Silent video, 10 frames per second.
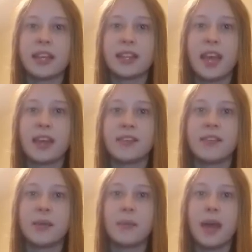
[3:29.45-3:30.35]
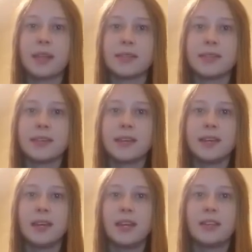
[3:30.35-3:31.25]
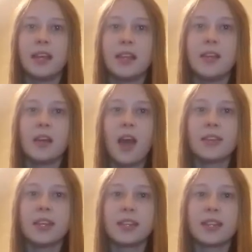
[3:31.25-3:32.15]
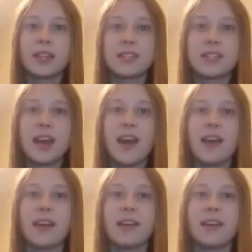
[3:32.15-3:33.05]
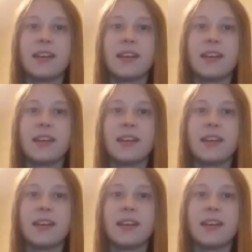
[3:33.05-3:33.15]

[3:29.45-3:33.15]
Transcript: at the end of their beds. They look out at the, the sky.